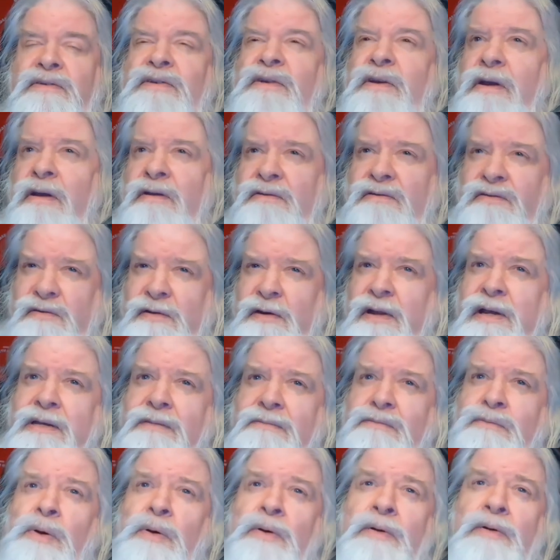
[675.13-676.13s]
see, a
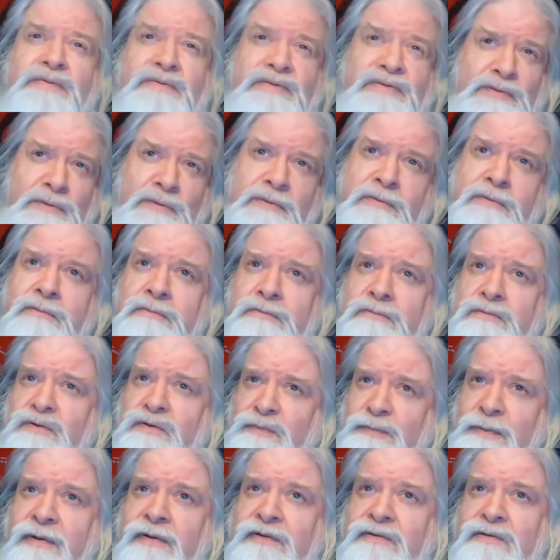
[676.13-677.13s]
slave, you have certain
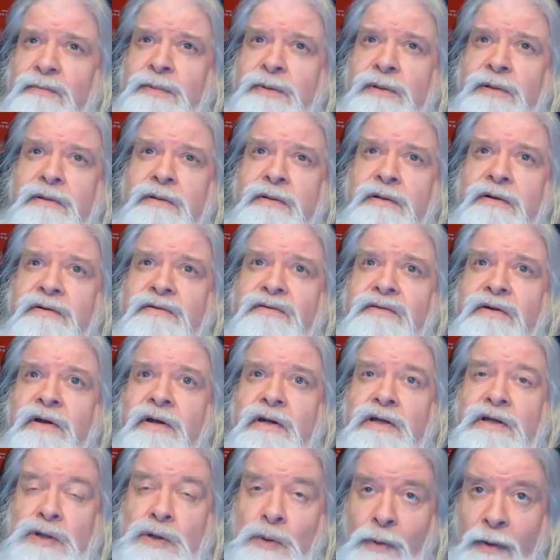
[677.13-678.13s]
responsibilities.
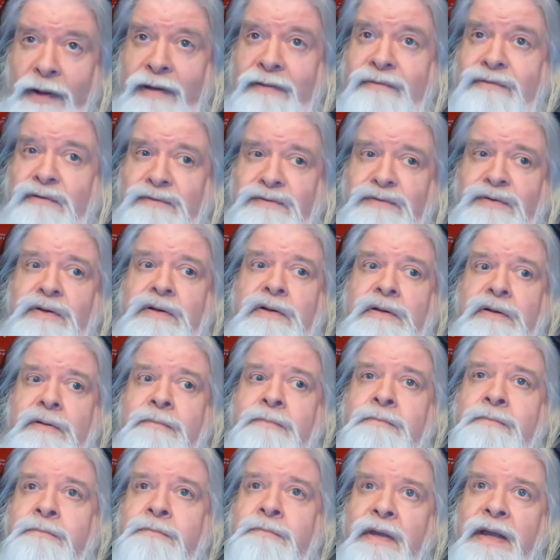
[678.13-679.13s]
You have to feed
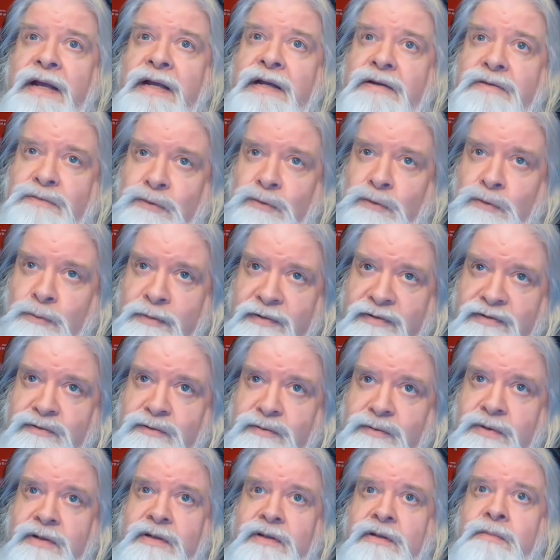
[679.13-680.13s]
them. And if you
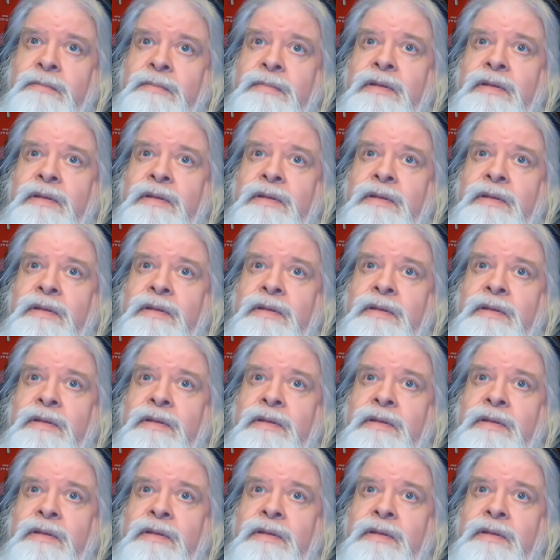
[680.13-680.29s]
mistreat them